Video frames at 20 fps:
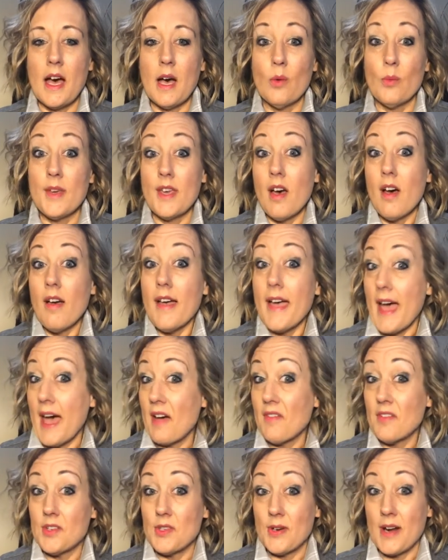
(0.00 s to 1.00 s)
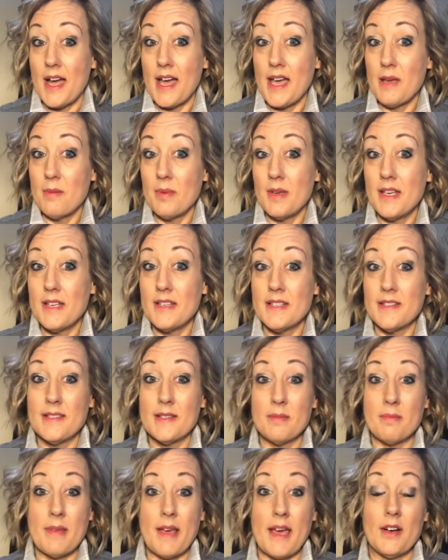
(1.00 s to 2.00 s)
We all have a tribe. It
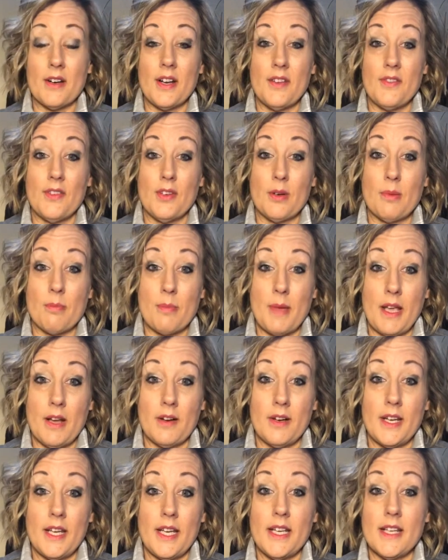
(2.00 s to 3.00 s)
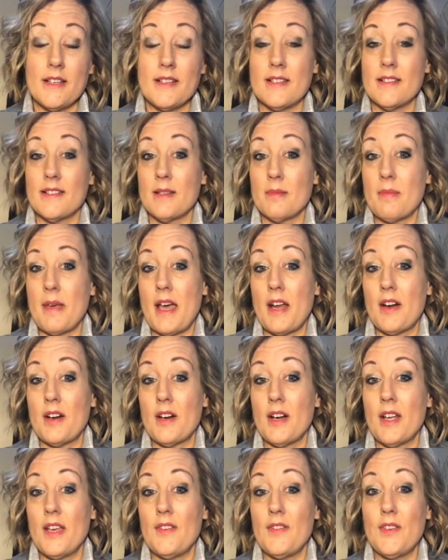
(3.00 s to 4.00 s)
doesn't matter if you're married. It doesn't
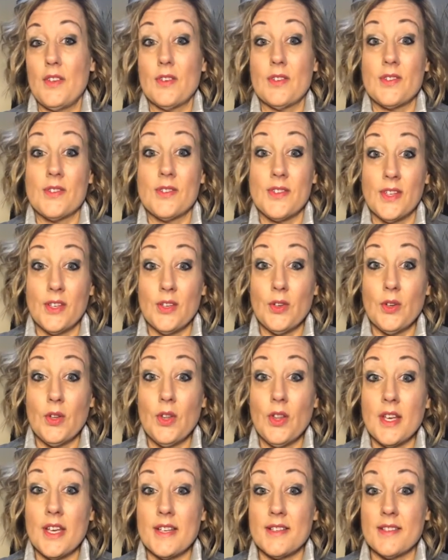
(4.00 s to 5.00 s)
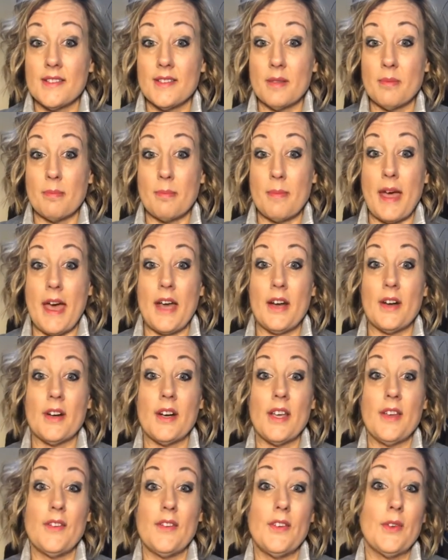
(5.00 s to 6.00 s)
matter if you're single. It doesn't matter
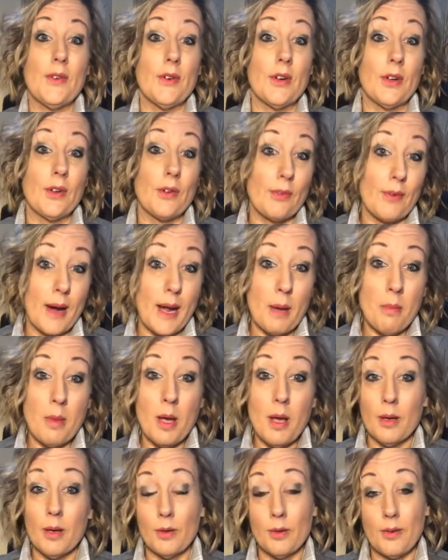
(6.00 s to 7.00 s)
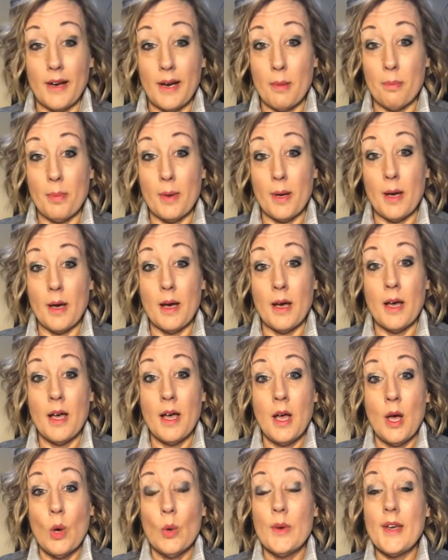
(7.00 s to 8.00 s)
if you're a grandma, a grandpa.
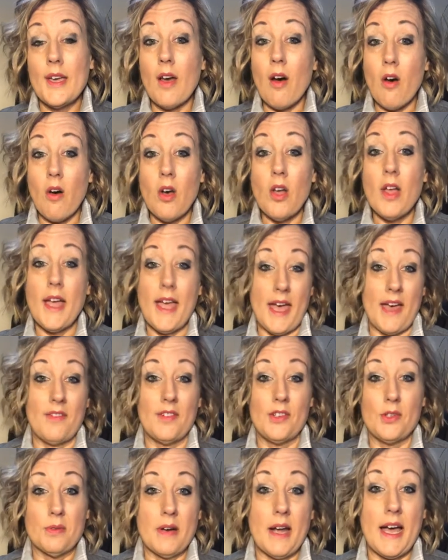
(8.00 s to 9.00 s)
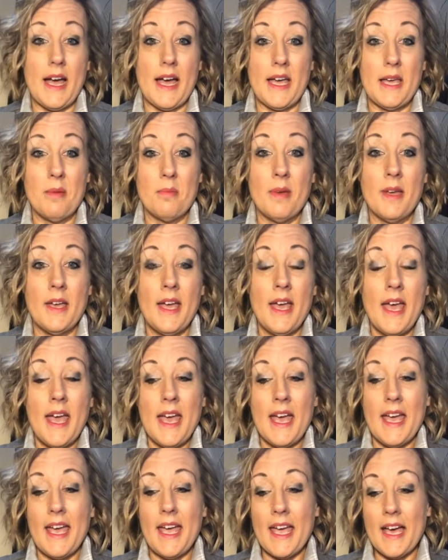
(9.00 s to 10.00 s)
We all have a tribe.
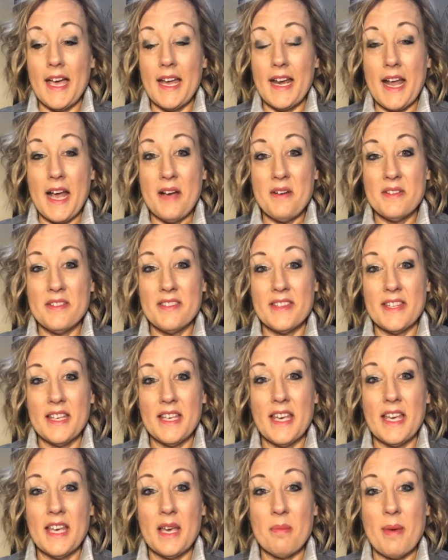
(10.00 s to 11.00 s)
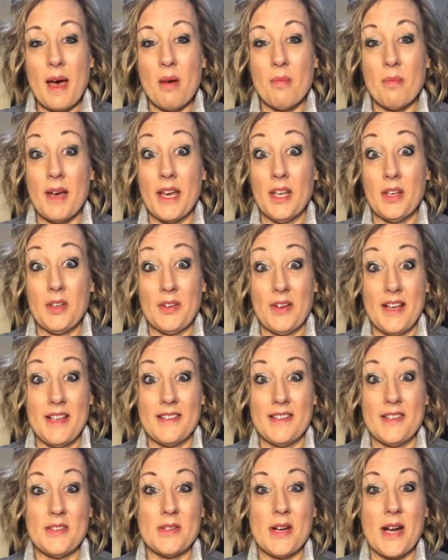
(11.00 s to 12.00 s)
And I was thinking about my
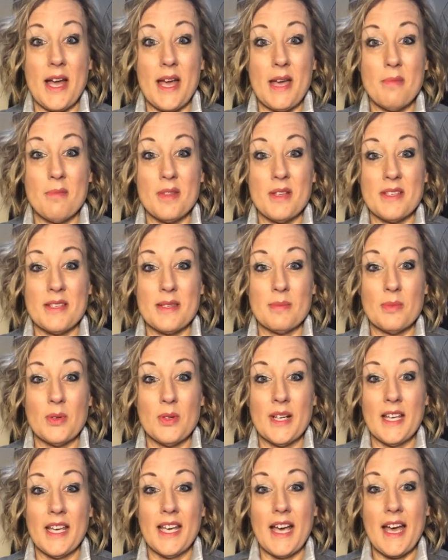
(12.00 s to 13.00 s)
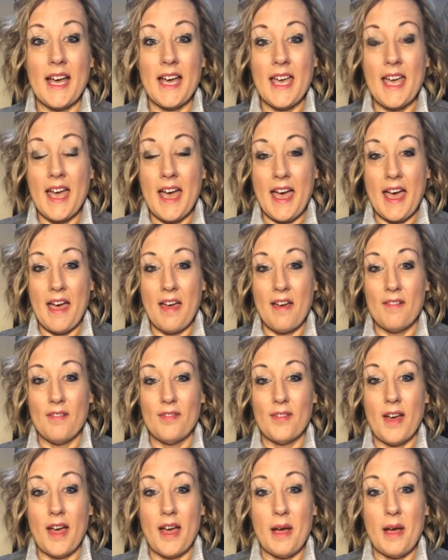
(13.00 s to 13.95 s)
crazy tribe this morning. I have